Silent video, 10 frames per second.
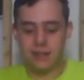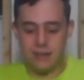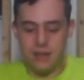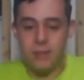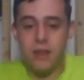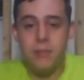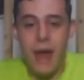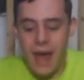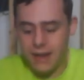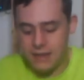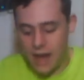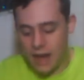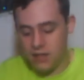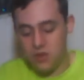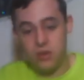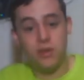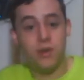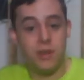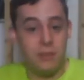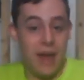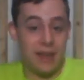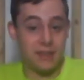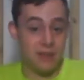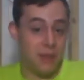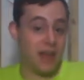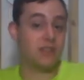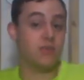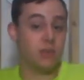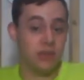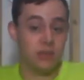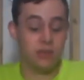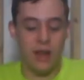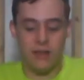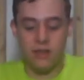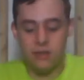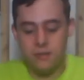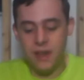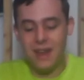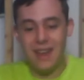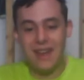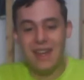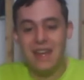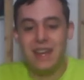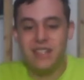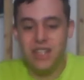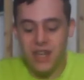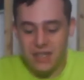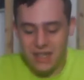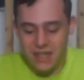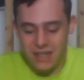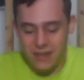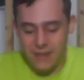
Some of the bags, I do agree with the bags. The bags are really cool how they do them. It's just,